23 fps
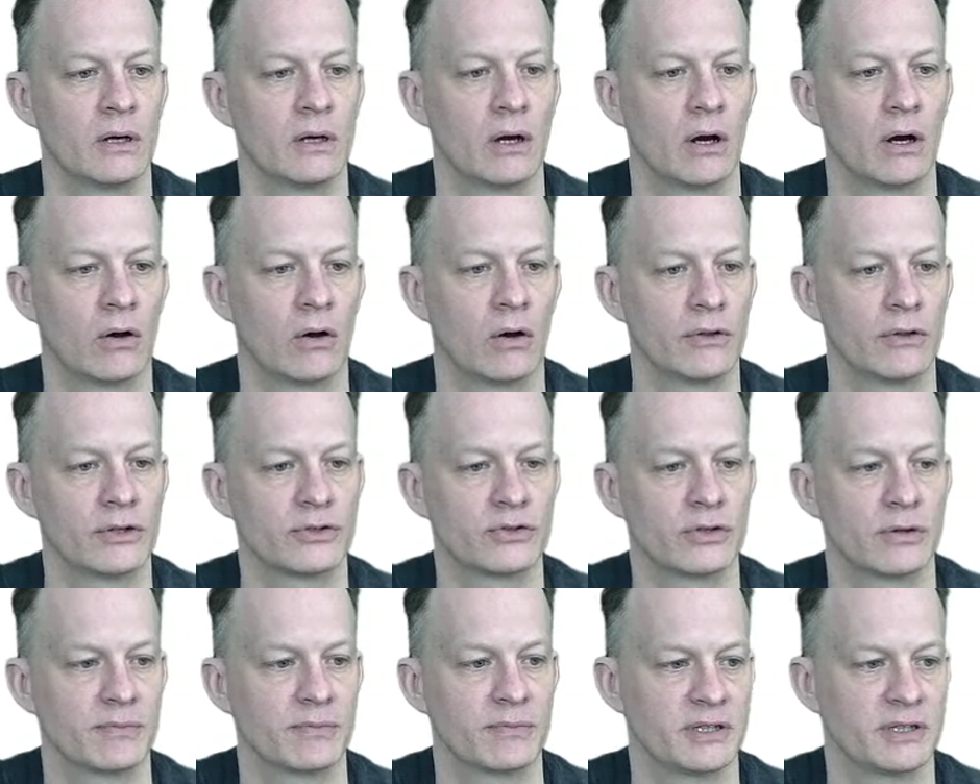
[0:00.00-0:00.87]
on the
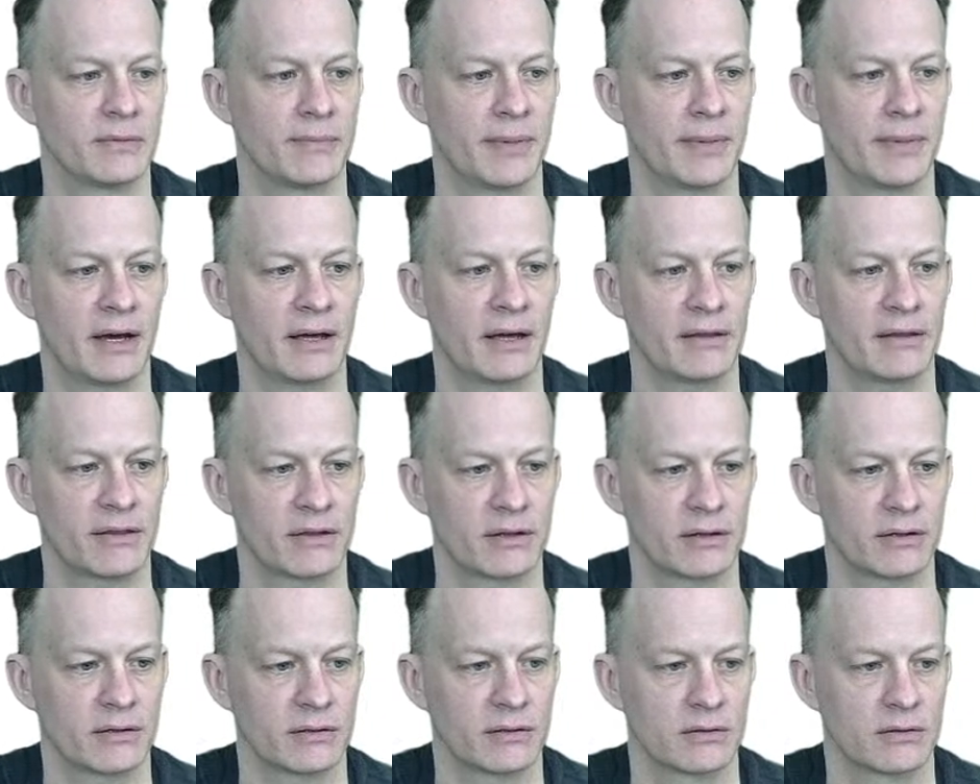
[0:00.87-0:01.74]
trip to Bath?
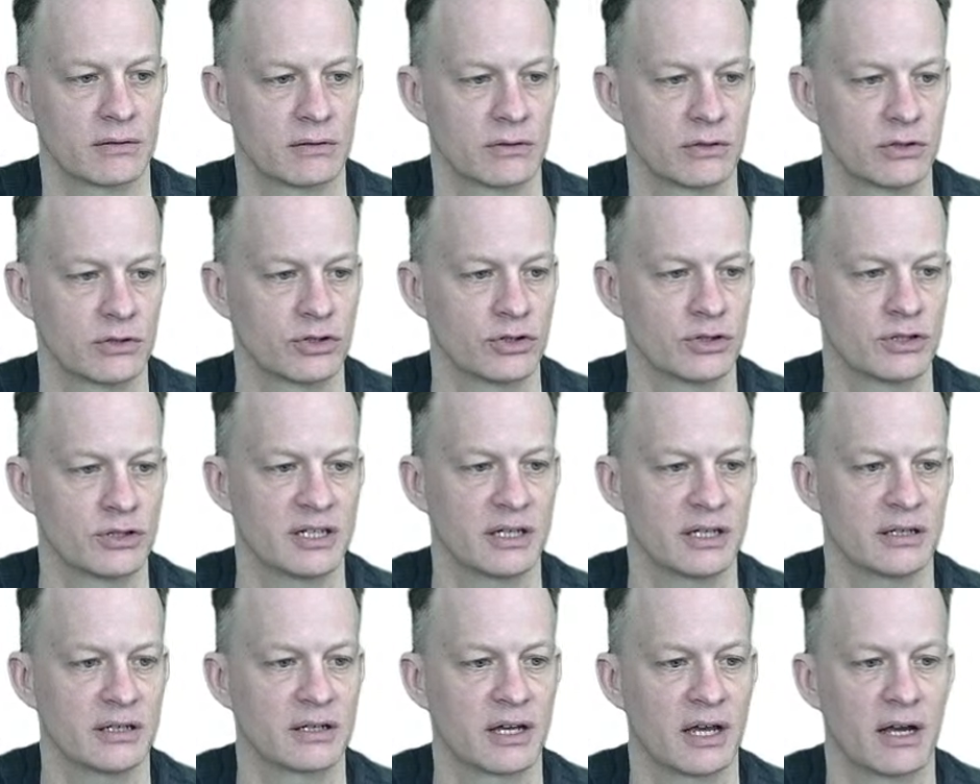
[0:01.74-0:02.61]
Should
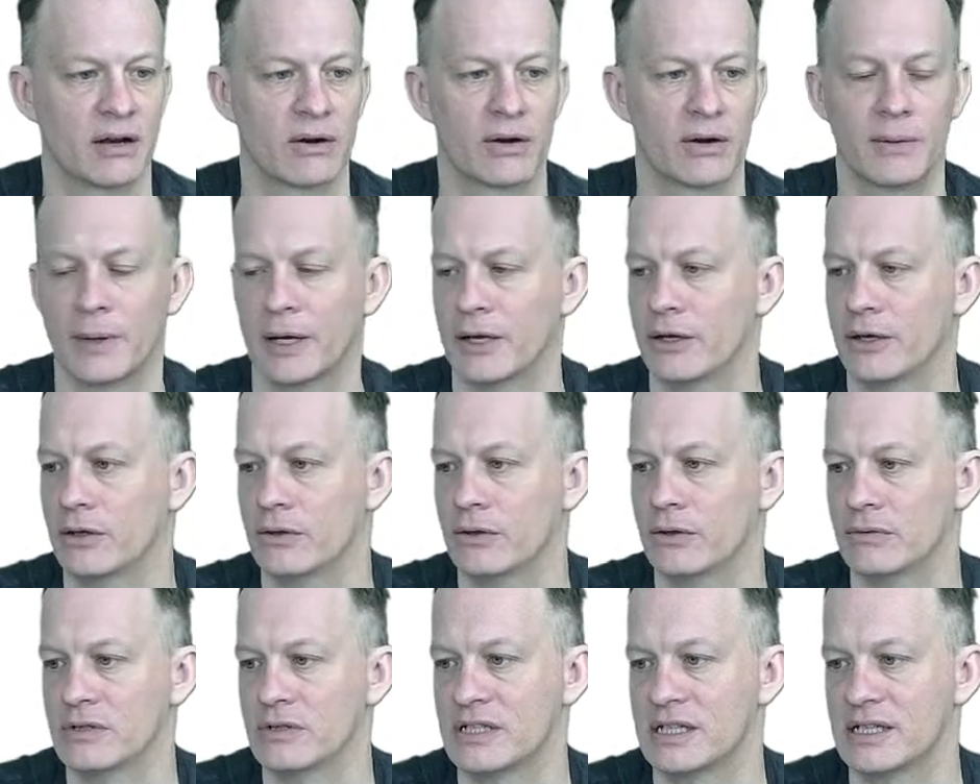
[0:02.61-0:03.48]
tell Carrie by
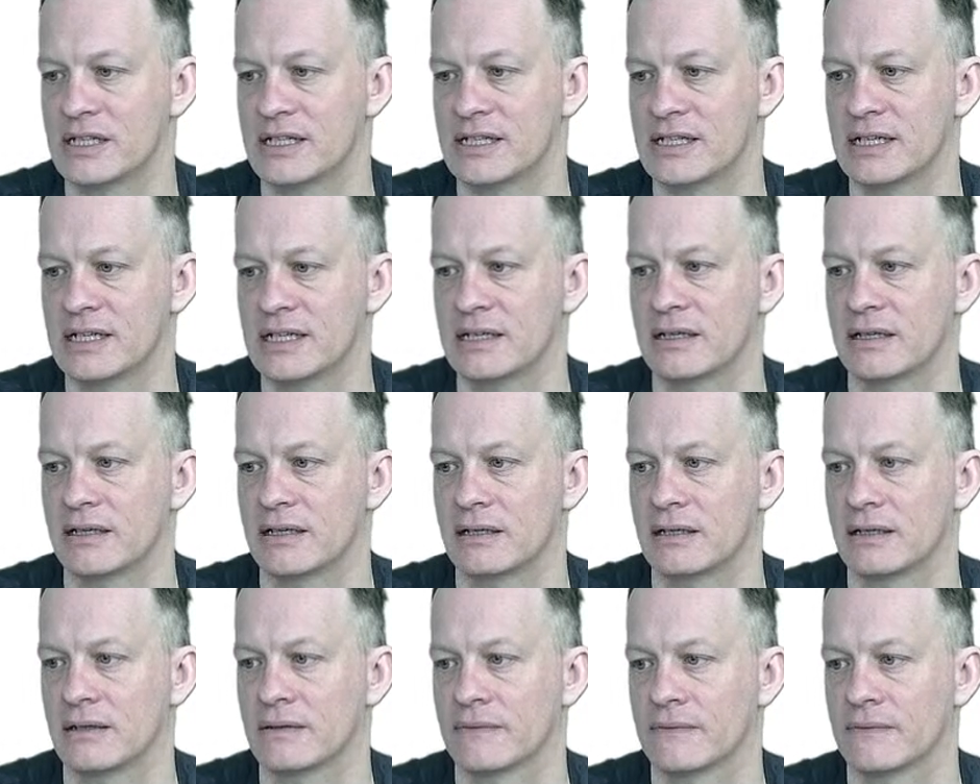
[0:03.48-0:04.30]
noon today.